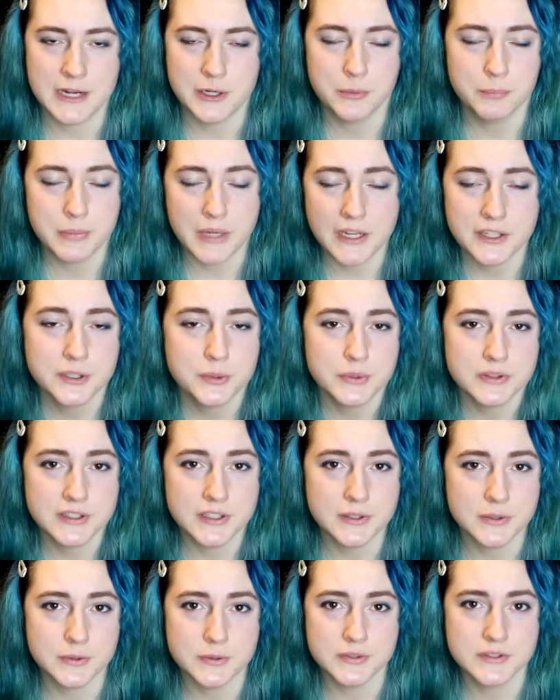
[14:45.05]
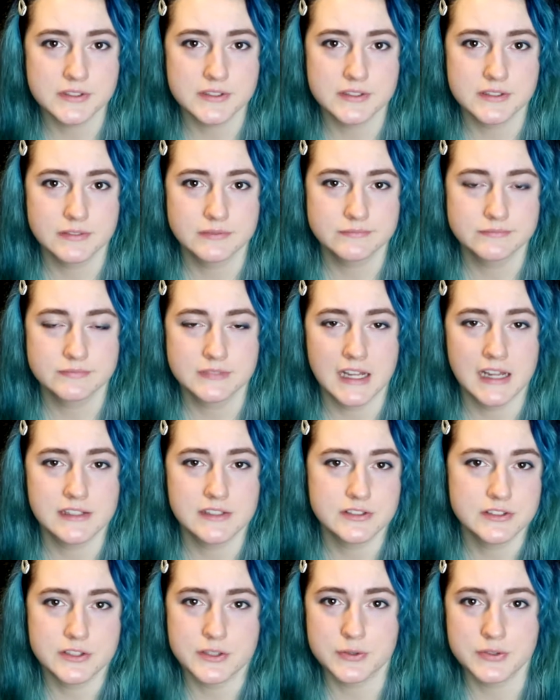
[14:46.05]
I don't bother with those.
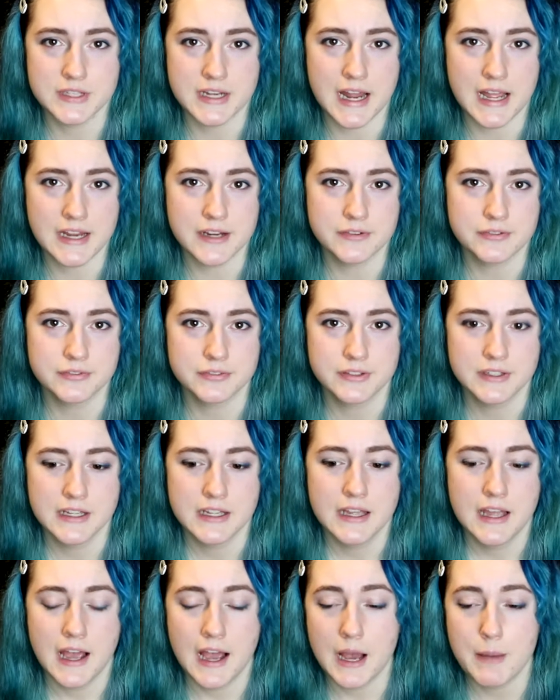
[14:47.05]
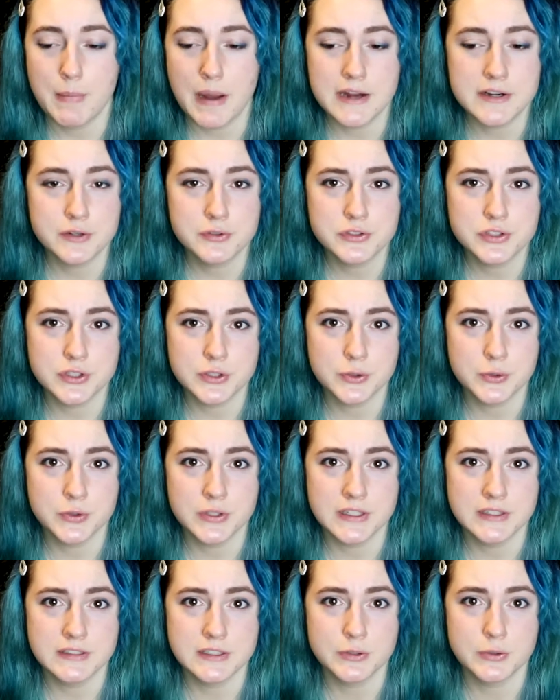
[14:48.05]
I just use a knife. I know
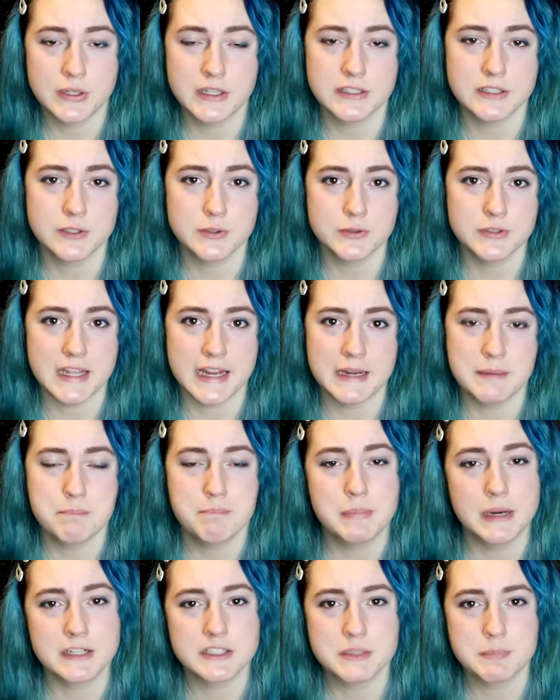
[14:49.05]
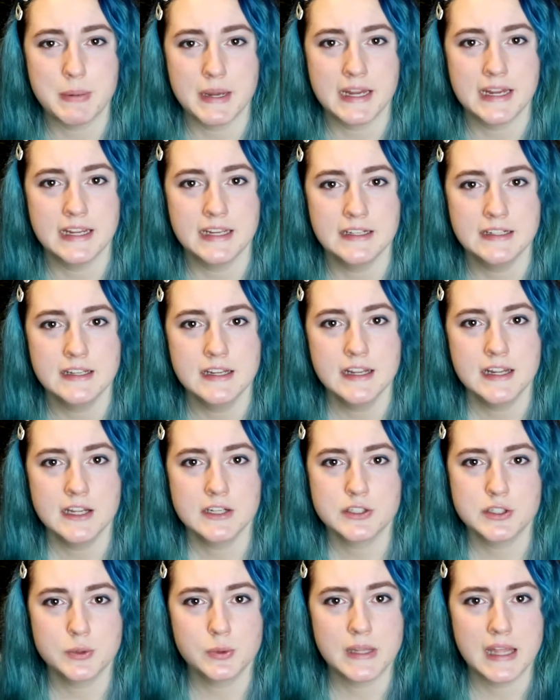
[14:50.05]
too that you can use a bunt pan
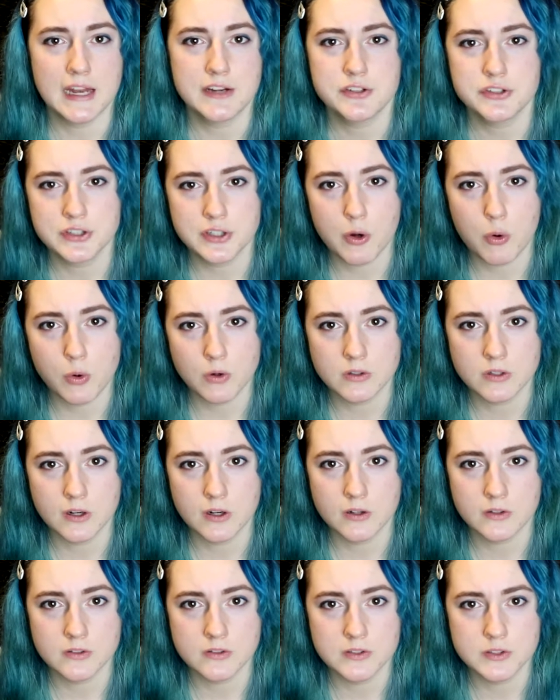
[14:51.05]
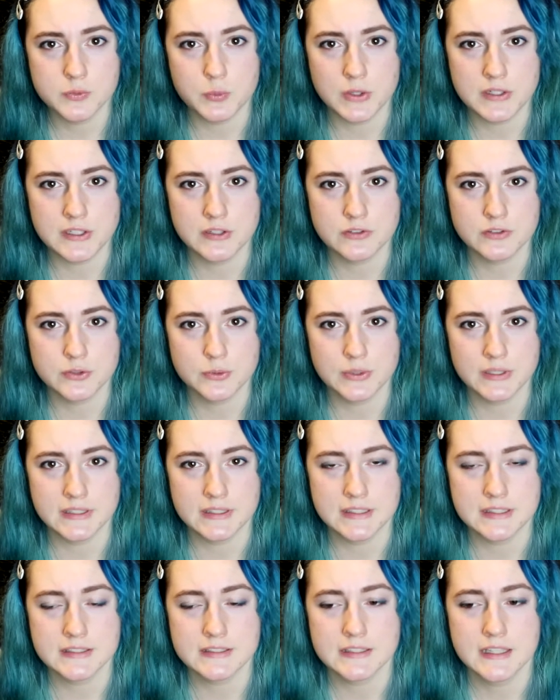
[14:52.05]
to catch the corn kernels when you're
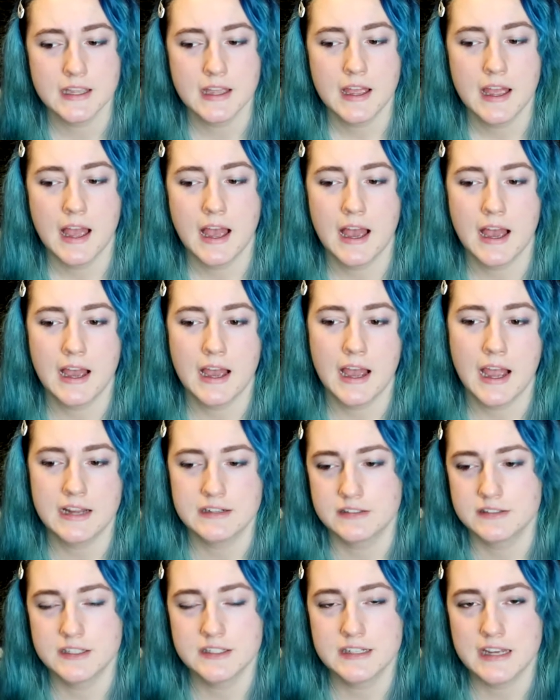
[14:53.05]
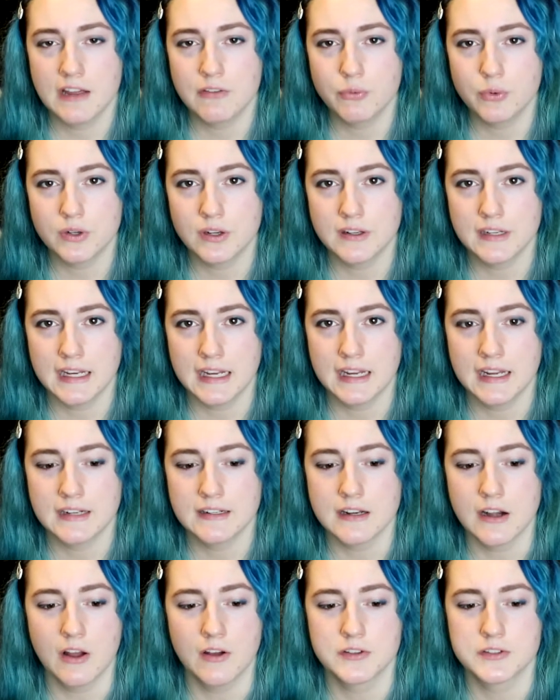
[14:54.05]
doing this. I just didn't have one on
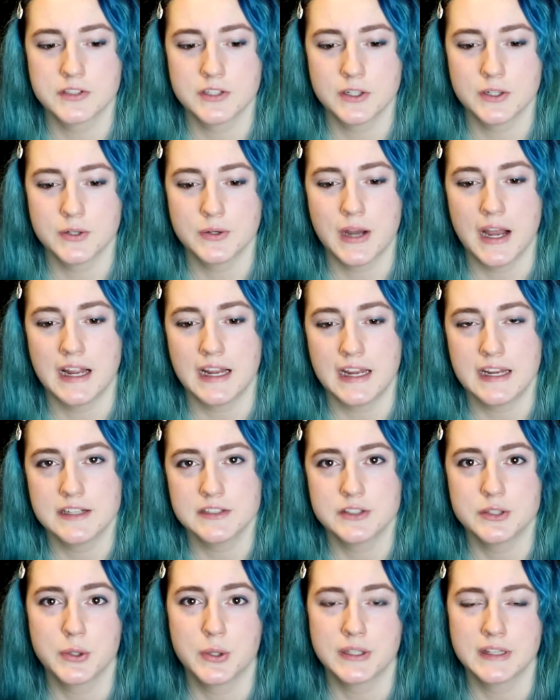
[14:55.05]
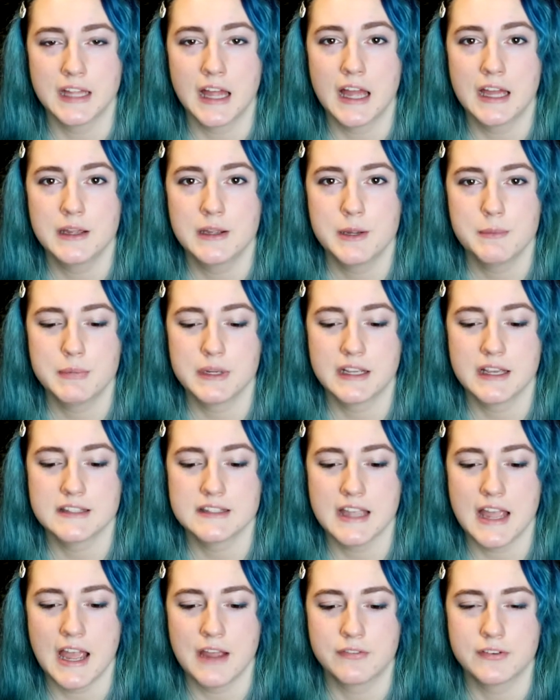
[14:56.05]
hand, and also I hate doing that
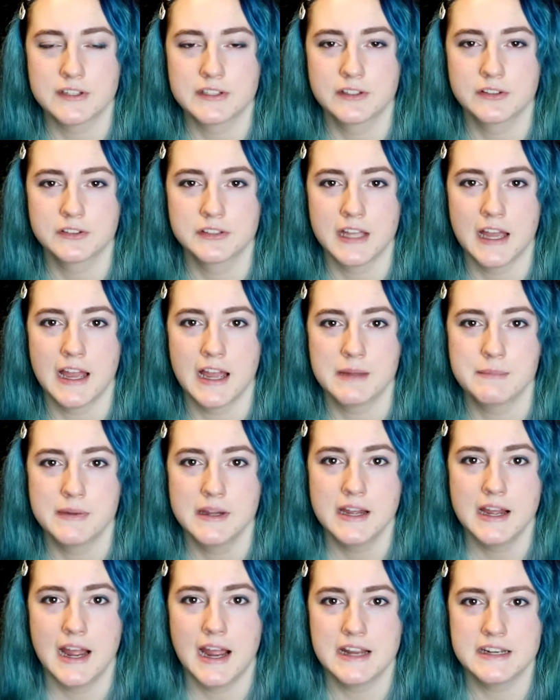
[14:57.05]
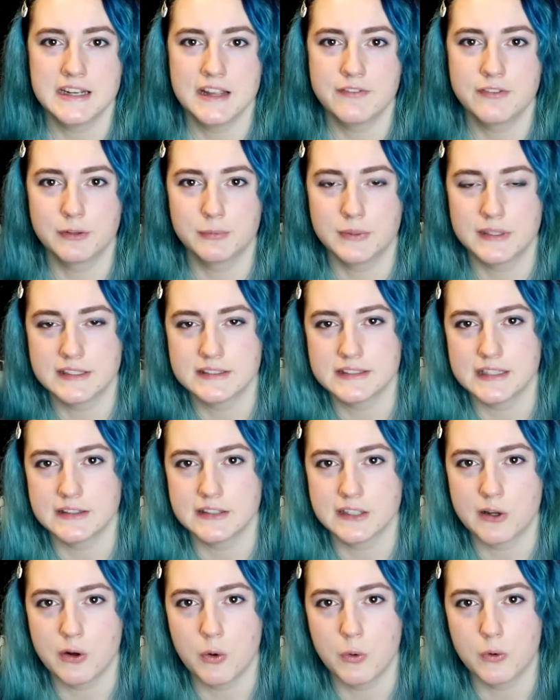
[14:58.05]
because every single time I inevitably
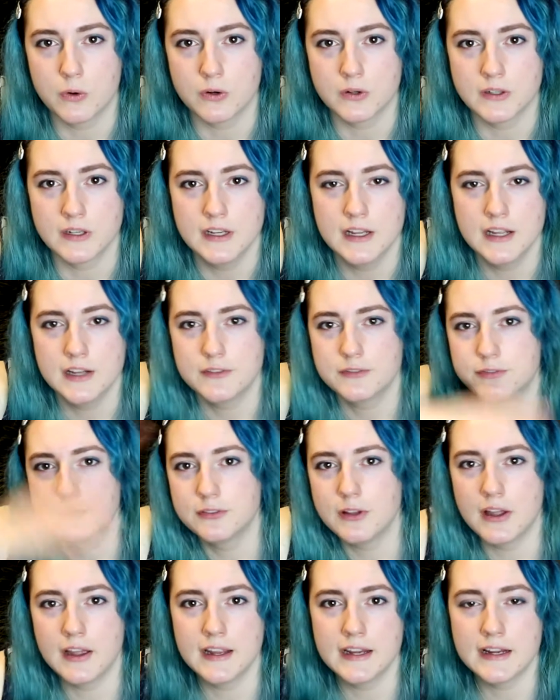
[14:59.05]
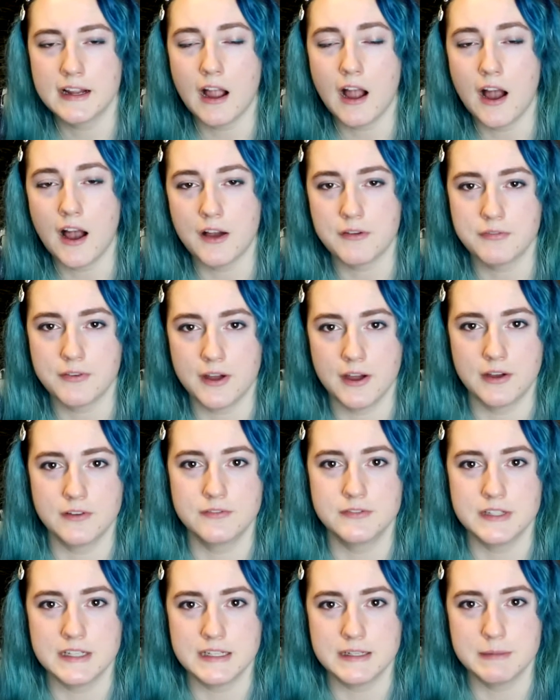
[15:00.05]
send the corn flying off
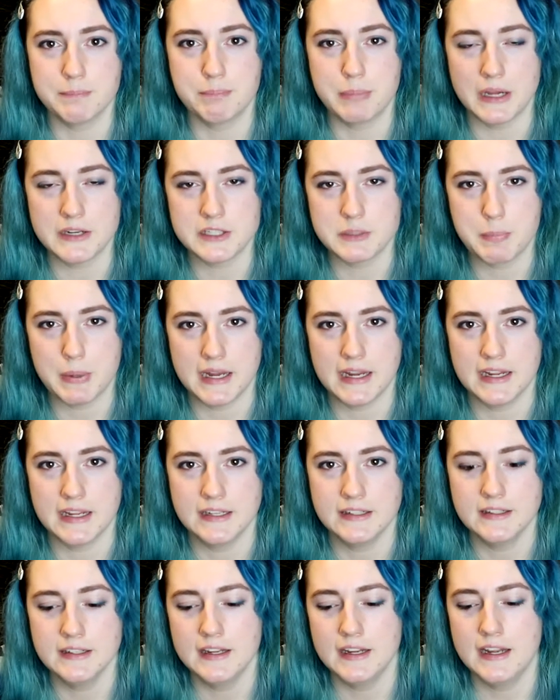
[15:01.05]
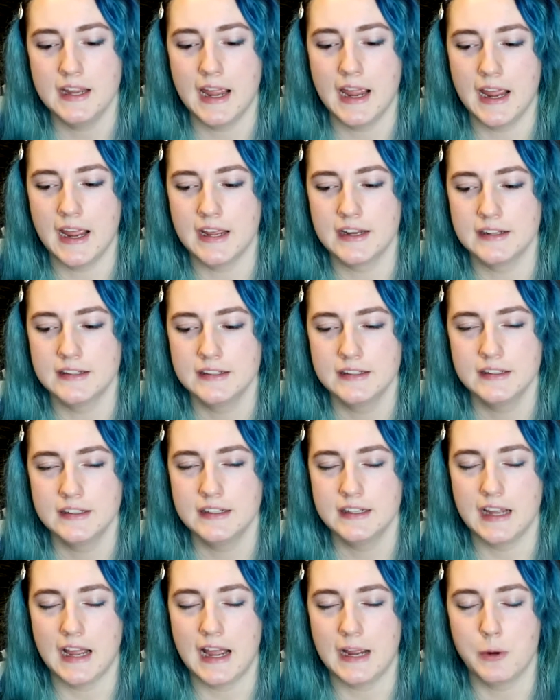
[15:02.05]
of the bunt pan and
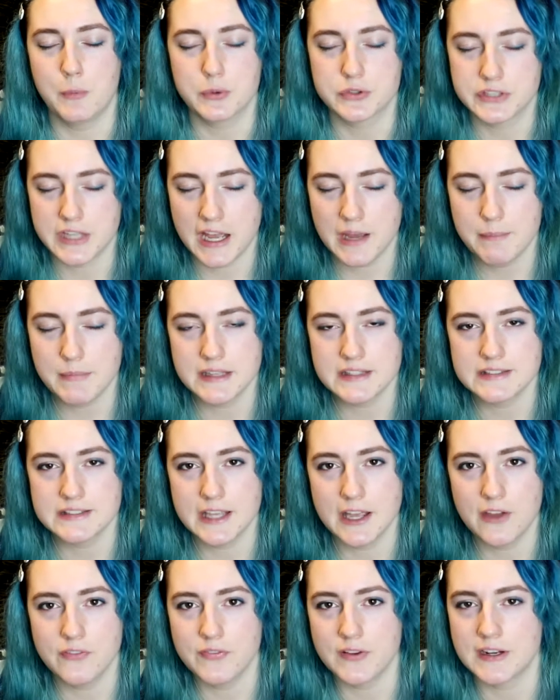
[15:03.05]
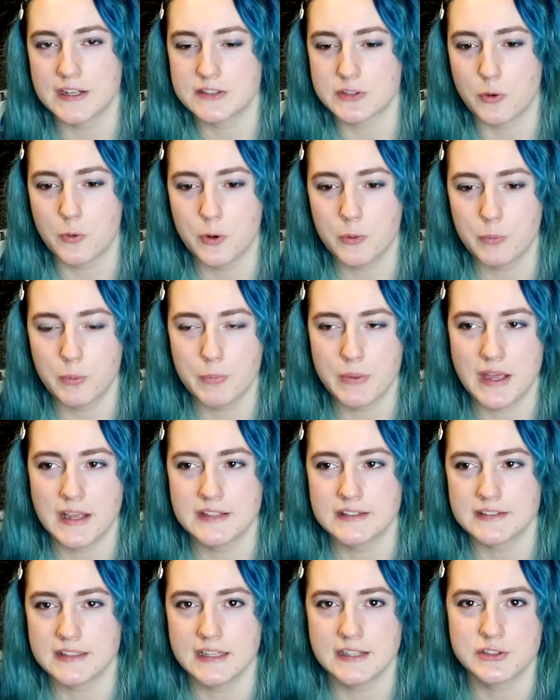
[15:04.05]
I almost cut myself and it's a horrible
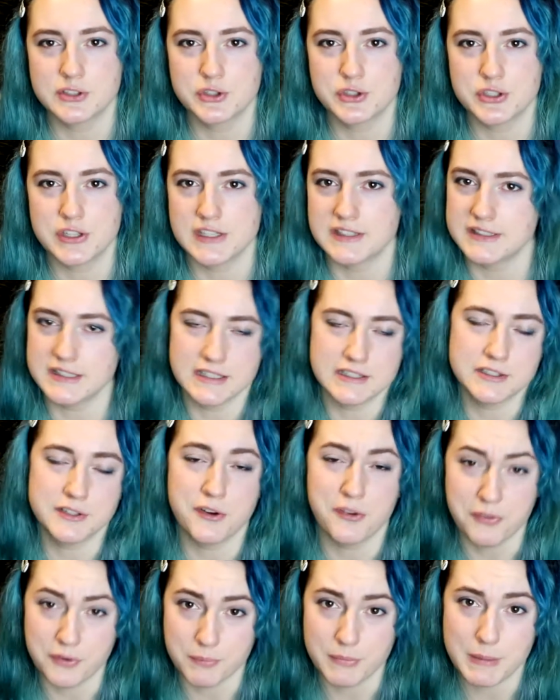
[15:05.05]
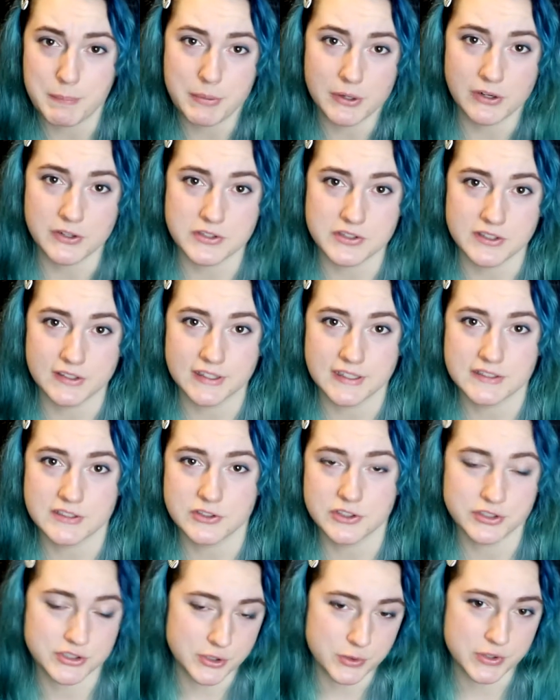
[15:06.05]
mess. It just is easier for me personally
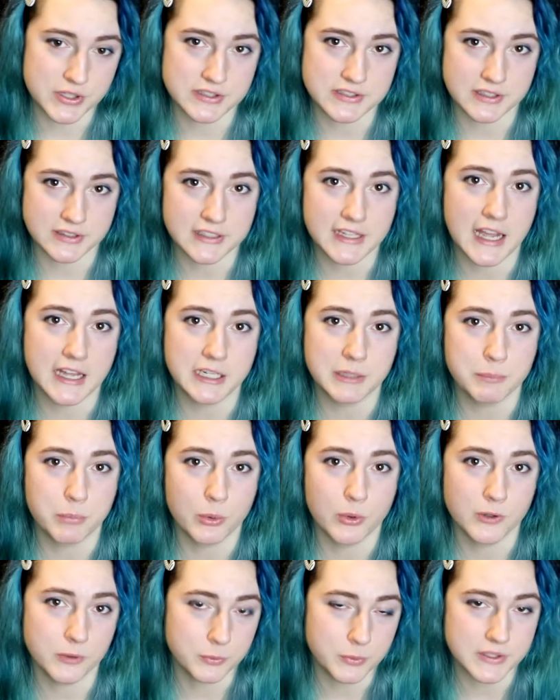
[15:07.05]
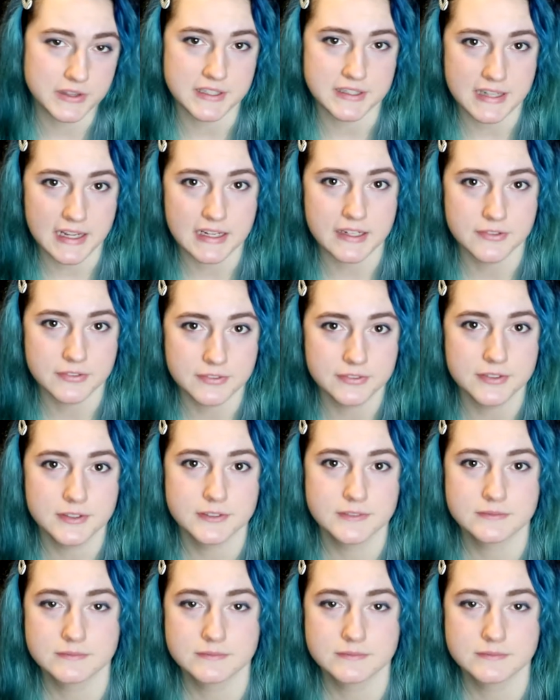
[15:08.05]
to just do this on the cutting board with a knife.